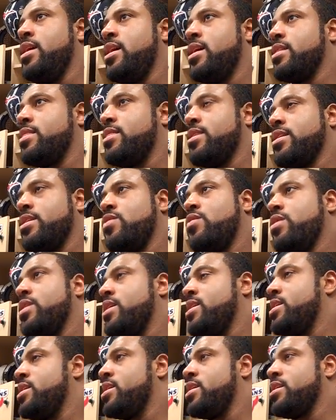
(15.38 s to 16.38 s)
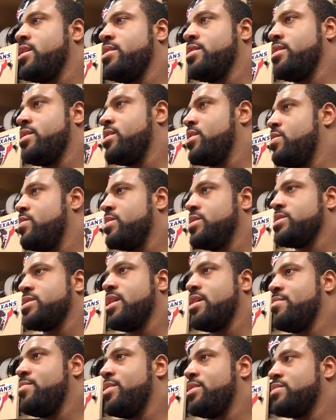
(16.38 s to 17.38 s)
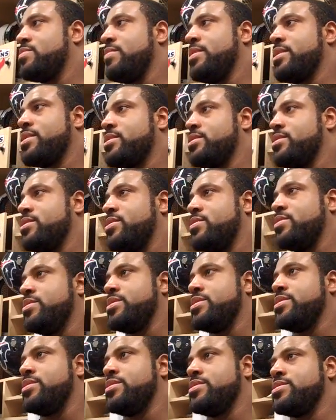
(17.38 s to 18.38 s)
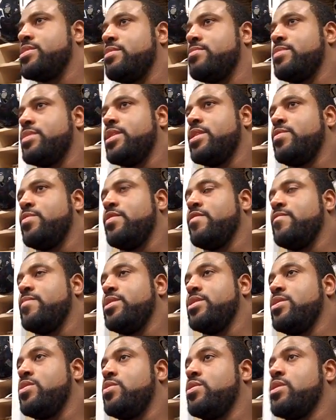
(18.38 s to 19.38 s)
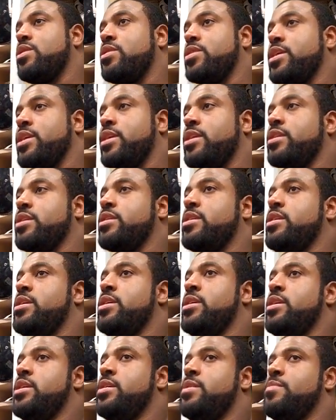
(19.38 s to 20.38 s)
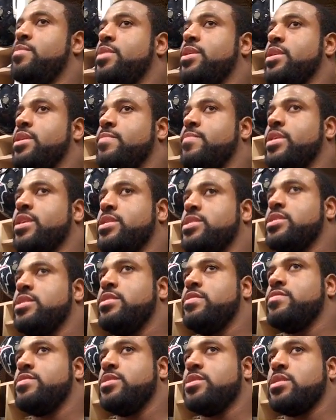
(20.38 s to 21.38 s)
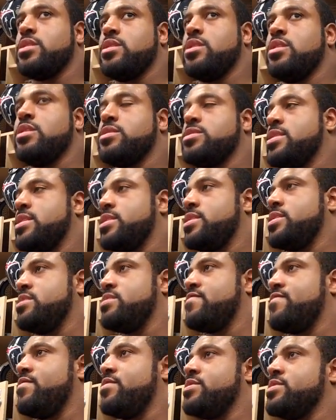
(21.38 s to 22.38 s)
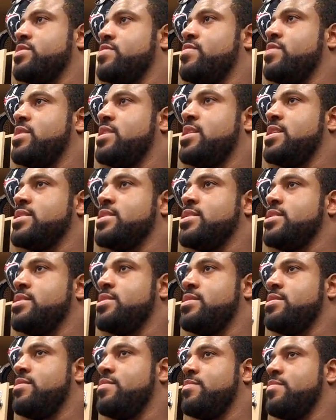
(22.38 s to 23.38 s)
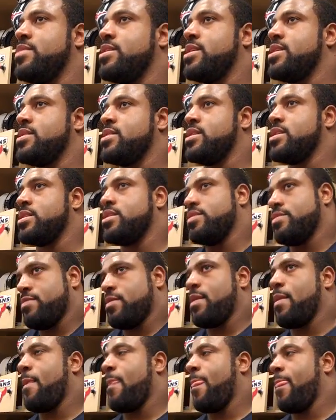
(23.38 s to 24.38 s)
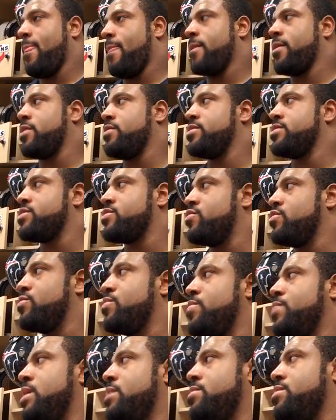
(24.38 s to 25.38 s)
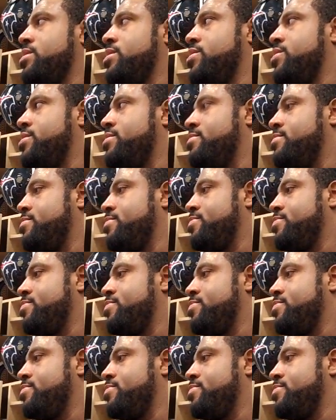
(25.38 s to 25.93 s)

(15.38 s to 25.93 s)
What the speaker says: I think going to Indy, you know, we just got to bounce back. You know, it's something that we've been doing all year. But, I mean, it shouldn't have took a loss like this for us to realize it. But I think, you know, this group would be able to do it.